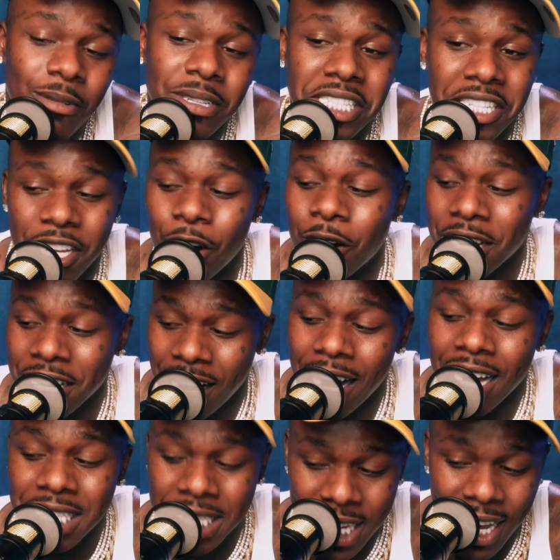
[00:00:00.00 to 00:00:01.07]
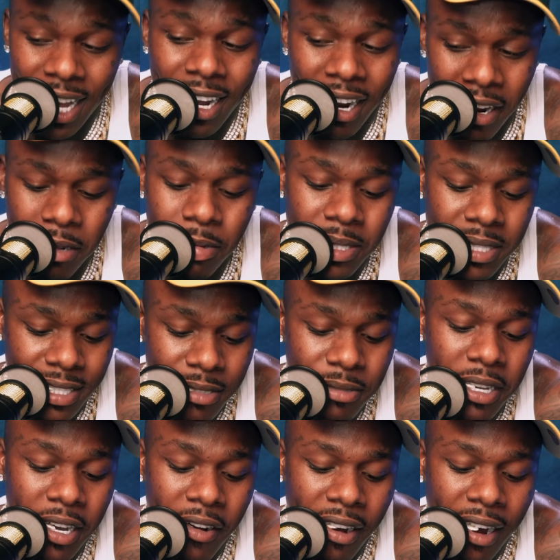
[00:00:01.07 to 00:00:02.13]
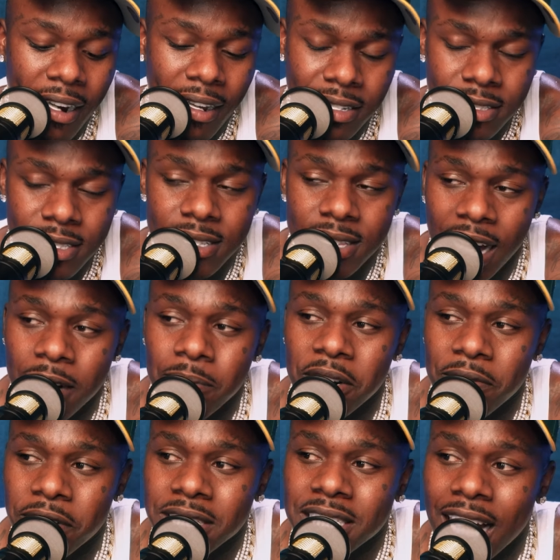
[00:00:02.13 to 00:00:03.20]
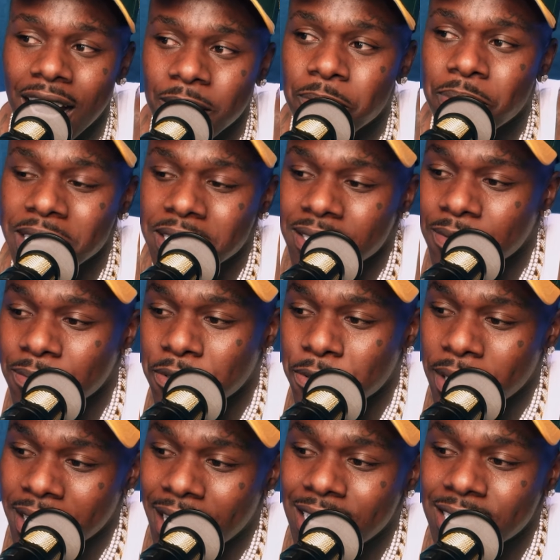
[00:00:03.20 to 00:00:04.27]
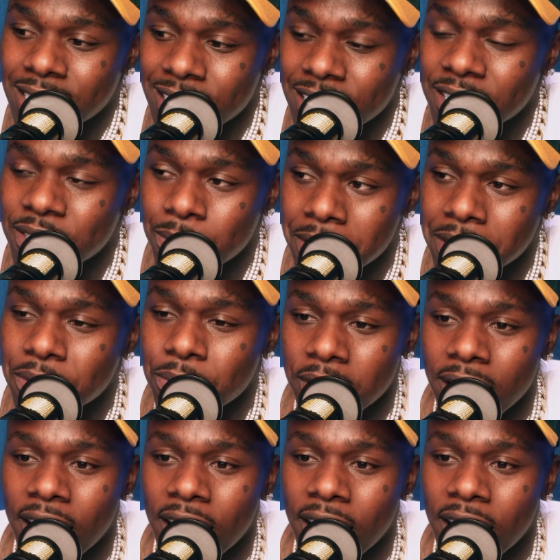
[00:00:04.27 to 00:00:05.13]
was along the lines of that. It was, a lot of motherfuckers got them pictures from 2019, 2020.